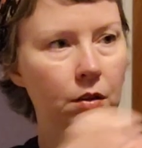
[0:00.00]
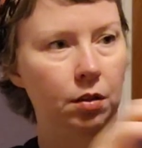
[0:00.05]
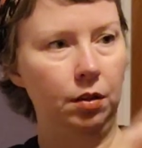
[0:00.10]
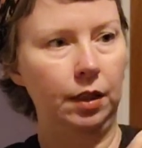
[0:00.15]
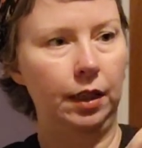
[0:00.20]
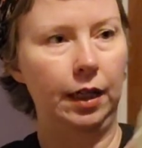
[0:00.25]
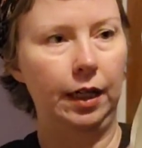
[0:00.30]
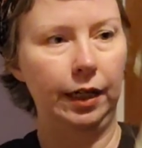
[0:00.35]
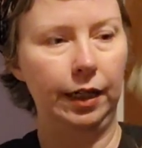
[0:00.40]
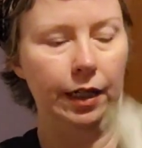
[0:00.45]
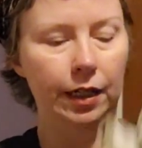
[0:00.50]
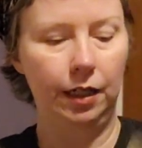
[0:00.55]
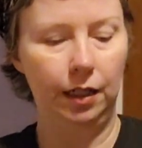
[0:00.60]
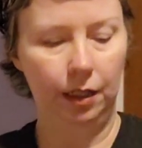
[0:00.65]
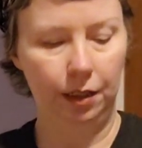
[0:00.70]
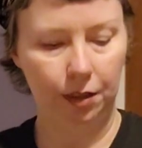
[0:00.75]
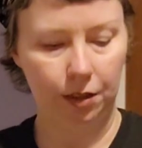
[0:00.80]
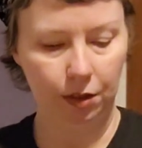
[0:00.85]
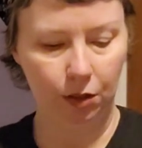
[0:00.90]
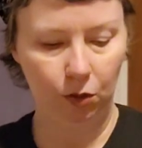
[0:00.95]
that I
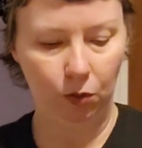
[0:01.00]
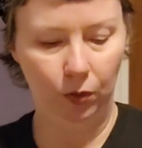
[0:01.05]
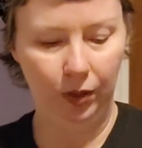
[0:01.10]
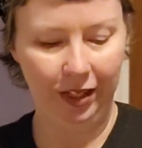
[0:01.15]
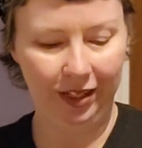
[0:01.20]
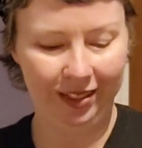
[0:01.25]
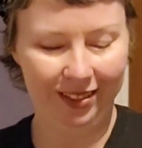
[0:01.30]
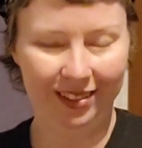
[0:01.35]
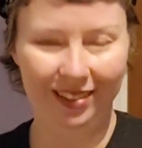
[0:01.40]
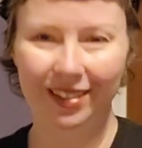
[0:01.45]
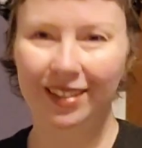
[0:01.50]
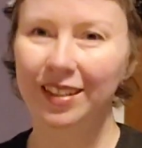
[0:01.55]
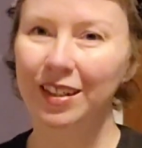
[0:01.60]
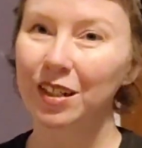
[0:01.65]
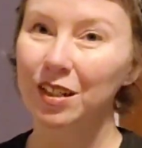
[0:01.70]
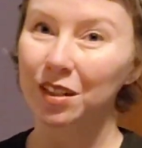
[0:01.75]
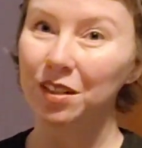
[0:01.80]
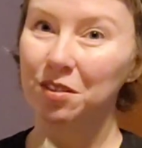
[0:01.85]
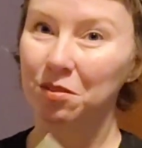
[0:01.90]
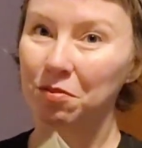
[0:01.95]
got when,
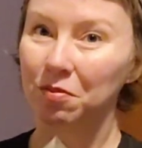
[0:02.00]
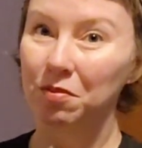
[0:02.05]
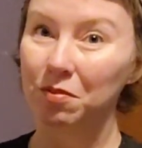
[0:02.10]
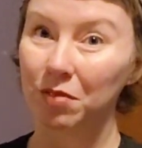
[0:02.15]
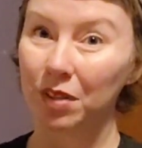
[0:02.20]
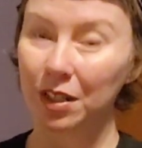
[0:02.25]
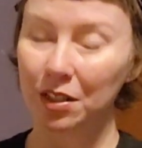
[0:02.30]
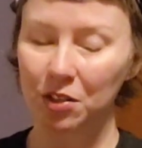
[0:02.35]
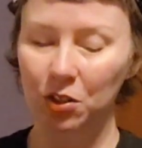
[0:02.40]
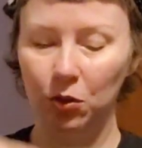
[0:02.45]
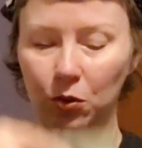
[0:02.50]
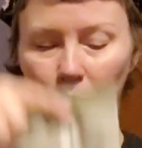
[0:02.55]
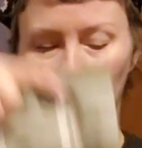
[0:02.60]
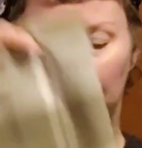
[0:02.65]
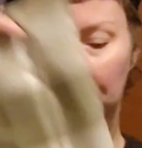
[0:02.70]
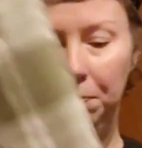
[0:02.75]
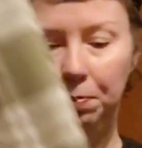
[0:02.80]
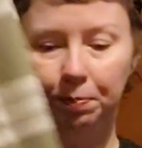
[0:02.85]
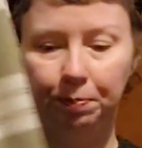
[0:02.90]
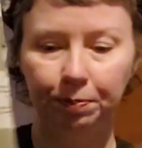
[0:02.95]
funny
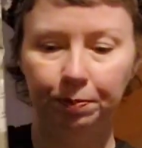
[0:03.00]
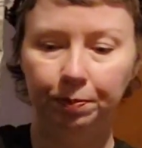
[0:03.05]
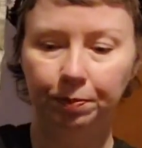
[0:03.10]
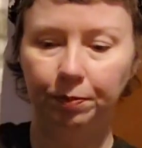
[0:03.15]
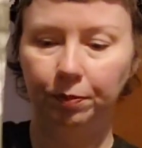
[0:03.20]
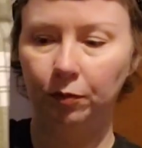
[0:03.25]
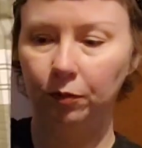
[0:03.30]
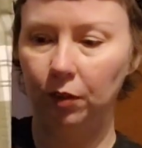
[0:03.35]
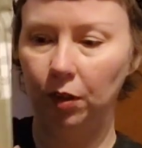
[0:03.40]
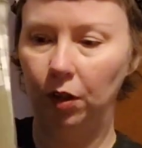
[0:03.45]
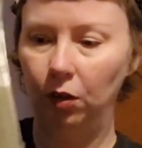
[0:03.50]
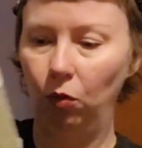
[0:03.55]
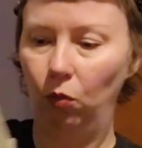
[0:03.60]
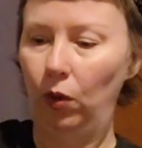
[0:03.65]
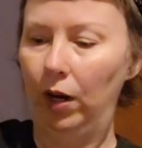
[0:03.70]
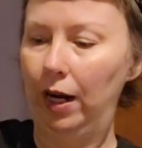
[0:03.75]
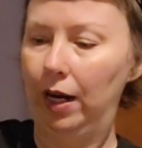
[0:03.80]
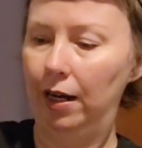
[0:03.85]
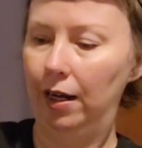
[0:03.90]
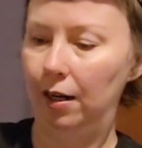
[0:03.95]
story on
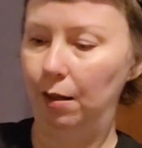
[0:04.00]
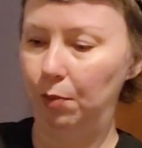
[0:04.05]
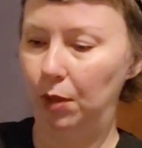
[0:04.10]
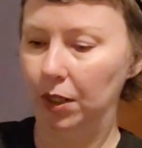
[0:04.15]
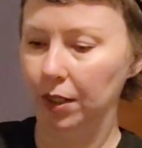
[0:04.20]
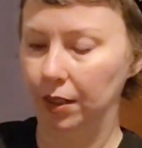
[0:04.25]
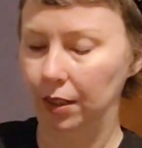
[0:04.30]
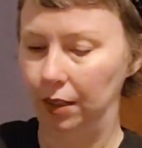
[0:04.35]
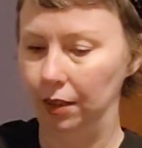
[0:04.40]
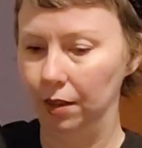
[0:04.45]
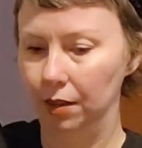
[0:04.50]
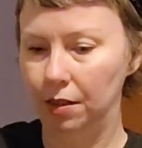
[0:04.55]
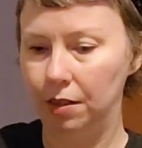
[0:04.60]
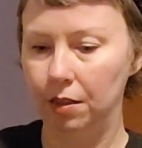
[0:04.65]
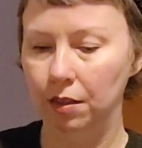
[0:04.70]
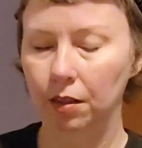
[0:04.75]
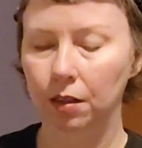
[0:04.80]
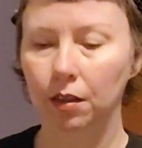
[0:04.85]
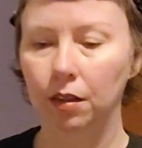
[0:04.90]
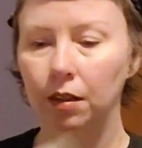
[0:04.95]
why I bought
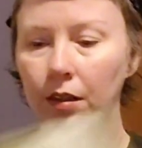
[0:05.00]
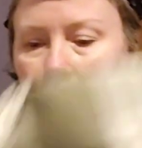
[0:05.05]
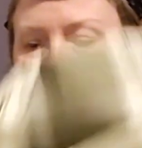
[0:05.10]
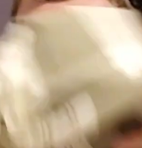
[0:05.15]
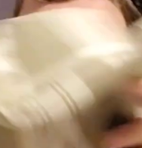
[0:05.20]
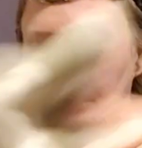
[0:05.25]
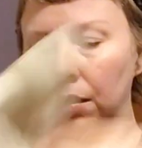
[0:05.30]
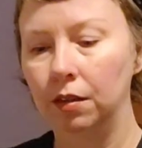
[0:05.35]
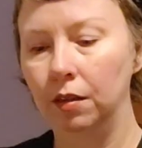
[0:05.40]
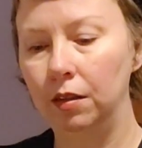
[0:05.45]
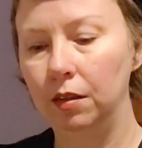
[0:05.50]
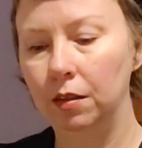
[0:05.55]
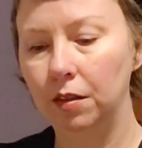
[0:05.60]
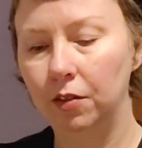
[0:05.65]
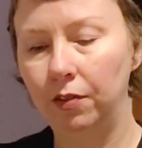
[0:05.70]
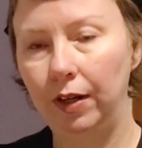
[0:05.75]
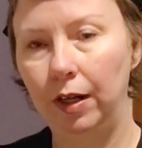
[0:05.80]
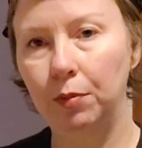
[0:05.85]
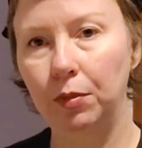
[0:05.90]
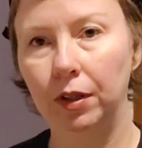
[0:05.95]
this. This
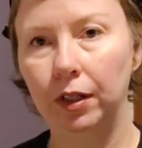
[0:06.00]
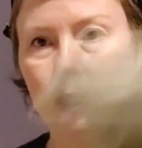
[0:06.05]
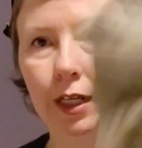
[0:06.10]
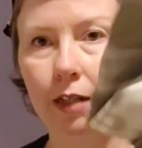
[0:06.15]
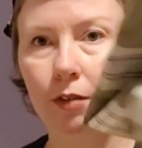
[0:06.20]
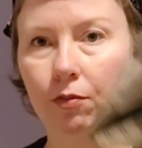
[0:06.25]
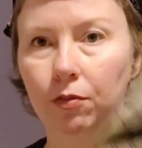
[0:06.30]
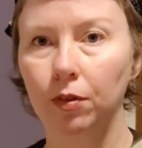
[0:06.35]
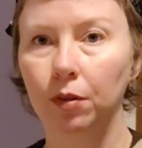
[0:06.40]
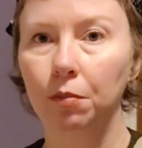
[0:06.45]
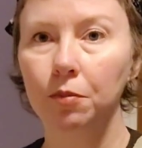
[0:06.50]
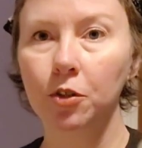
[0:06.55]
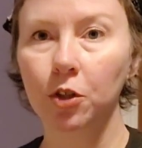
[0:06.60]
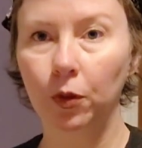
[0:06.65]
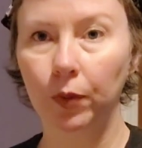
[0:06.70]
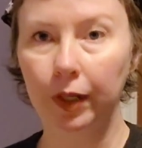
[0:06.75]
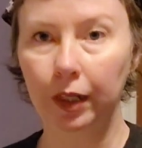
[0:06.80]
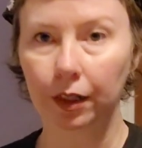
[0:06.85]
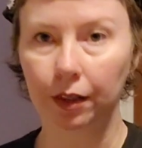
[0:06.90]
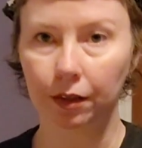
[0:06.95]
fabric came from
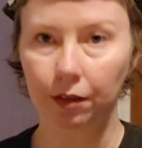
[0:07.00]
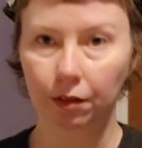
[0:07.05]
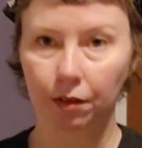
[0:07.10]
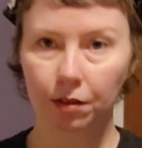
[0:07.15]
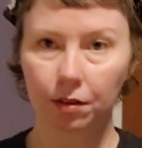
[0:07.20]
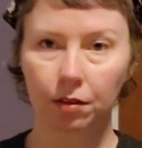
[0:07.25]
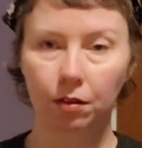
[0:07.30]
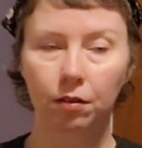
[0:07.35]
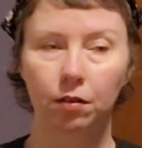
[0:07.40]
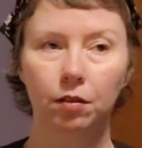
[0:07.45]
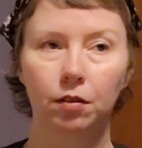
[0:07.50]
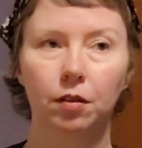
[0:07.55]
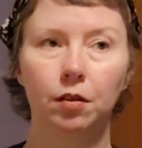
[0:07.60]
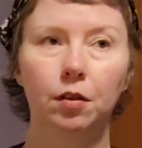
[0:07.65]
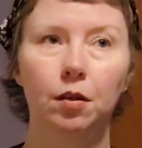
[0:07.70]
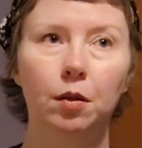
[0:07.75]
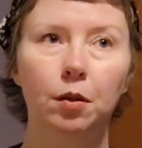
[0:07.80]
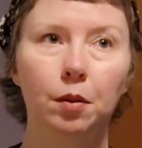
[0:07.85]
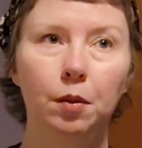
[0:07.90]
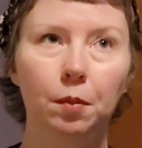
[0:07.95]
Joann's
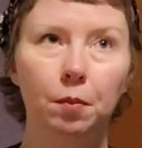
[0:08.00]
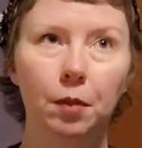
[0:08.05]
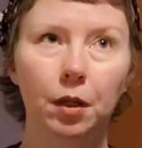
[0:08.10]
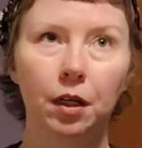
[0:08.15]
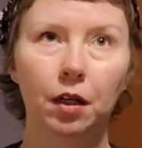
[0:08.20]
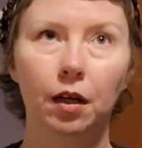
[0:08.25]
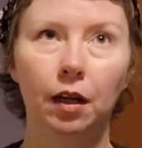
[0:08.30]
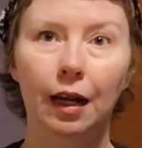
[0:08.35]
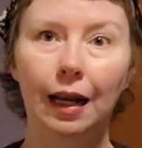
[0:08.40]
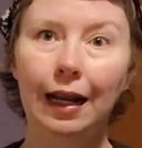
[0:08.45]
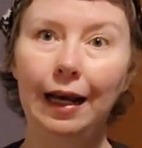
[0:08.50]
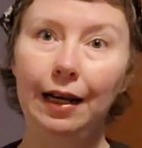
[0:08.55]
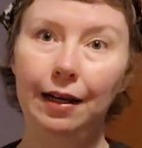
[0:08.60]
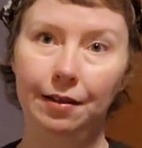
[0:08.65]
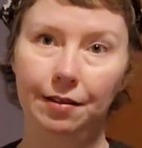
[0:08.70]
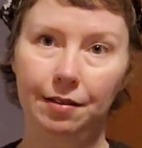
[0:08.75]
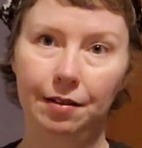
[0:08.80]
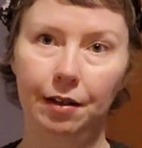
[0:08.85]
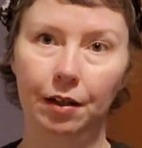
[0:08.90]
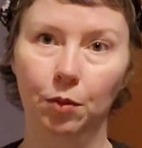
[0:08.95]

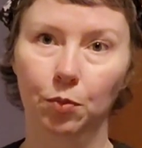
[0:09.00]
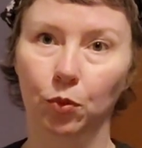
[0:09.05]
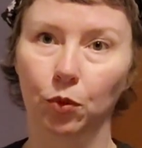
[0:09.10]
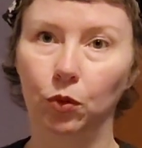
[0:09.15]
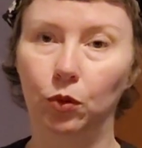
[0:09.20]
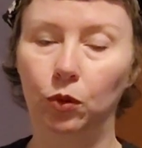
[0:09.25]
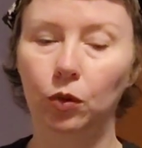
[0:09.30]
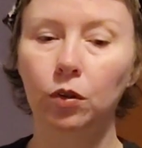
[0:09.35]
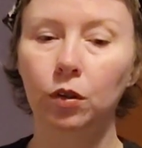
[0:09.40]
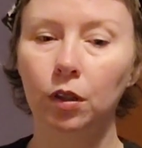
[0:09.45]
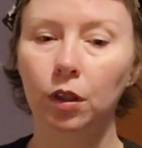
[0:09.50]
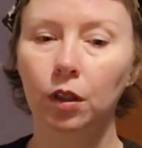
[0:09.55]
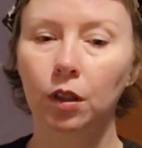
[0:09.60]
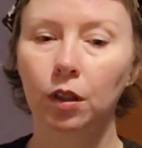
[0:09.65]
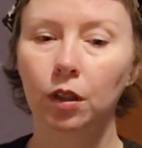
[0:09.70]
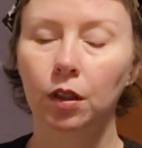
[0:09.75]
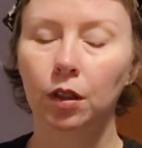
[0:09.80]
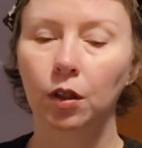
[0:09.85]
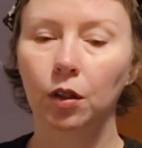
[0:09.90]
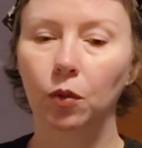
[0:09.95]
last April
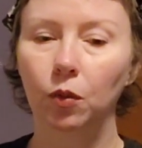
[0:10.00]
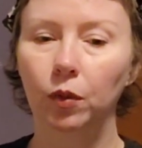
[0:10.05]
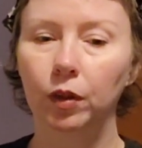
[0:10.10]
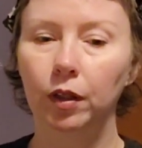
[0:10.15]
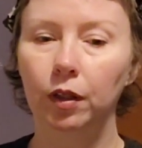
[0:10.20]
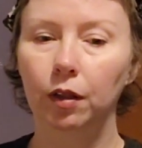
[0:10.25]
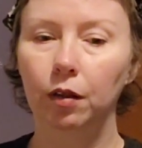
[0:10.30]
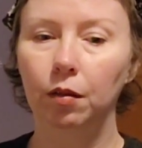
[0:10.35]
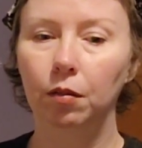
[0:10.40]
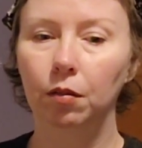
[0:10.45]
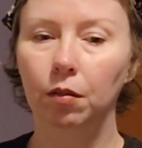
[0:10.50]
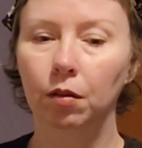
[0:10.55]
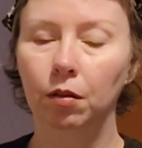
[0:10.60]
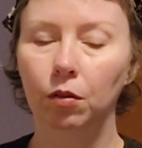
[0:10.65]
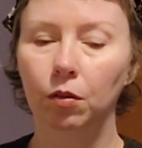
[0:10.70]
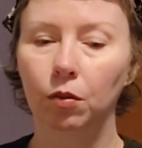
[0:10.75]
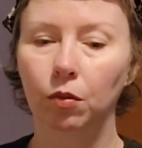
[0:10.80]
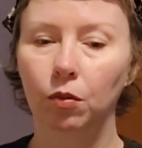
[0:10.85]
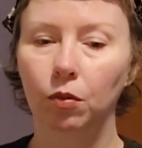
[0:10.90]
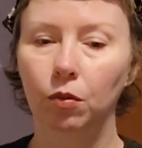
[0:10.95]
when
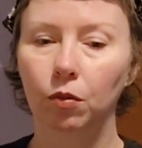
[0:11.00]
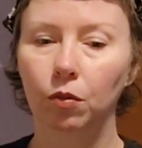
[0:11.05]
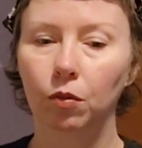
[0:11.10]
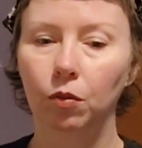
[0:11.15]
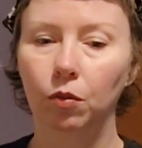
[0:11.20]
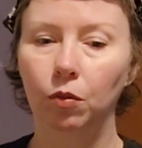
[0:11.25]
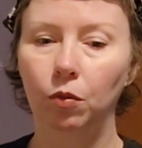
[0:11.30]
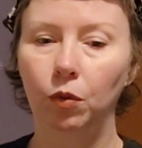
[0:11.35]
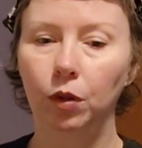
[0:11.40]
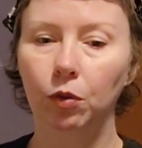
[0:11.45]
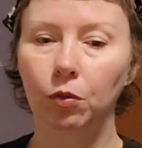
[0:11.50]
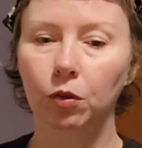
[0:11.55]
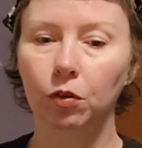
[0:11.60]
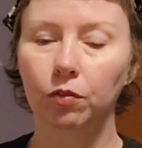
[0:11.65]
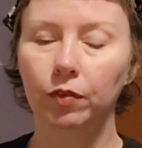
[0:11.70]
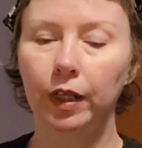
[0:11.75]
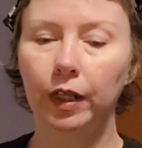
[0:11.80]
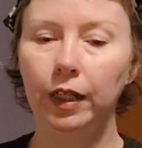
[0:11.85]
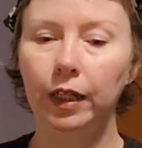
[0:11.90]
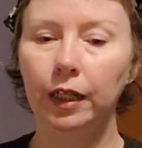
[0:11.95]
we were
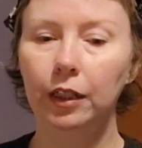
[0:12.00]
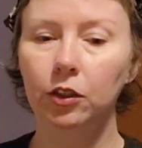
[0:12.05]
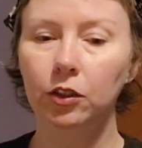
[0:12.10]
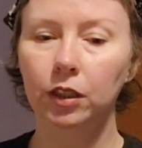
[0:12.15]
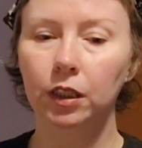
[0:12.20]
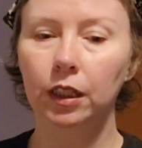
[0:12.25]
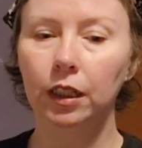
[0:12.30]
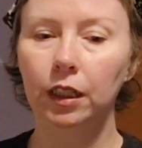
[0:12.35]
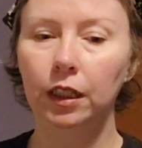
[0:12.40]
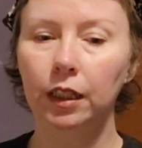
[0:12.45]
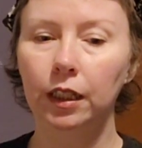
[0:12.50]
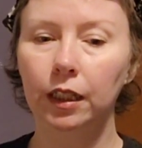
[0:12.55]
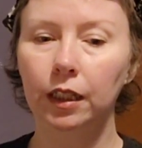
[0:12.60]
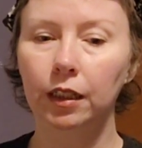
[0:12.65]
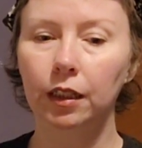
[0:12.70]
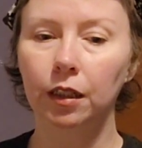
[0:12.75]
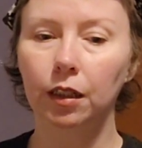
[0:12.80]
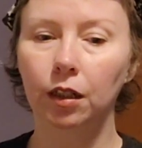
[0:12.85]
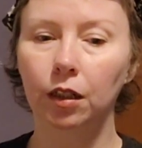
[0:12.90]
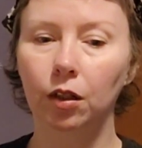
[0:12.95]
vacationing
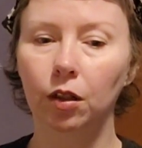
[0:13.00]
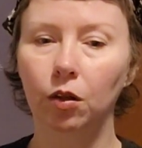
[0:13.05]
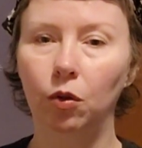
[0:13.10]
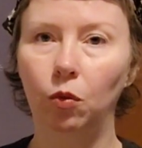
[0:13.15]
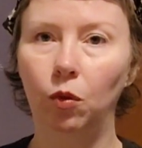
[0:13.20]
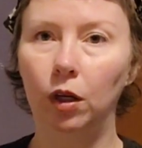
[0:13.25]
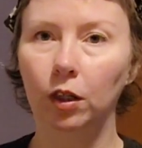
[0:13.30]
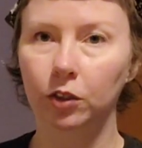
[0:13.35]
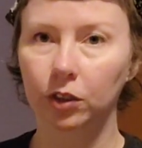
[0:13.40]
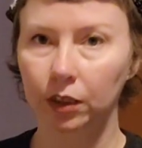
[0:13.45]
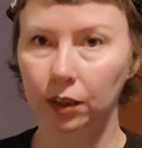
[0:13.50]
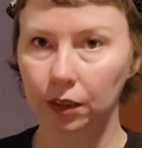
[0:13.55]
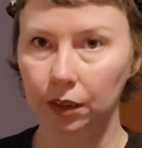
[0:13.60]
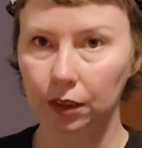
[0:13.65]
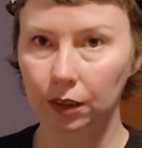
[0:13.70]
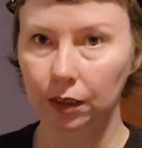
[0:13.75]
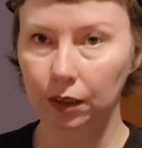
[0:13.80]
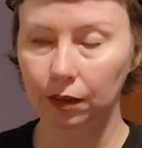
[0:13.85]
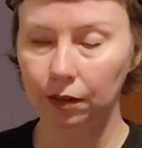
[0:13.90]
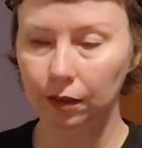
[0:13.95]
in
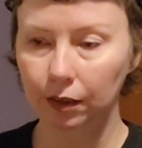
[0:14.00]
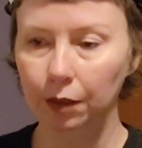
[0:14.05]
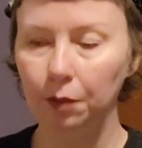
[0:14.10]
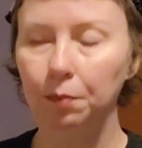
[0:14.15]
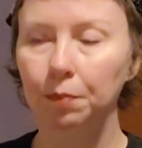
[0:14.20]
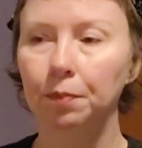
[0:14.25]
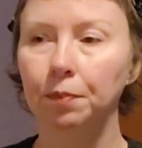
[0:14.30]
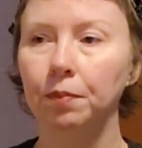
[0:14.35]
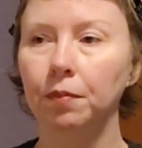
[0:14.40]
Washington, D.C.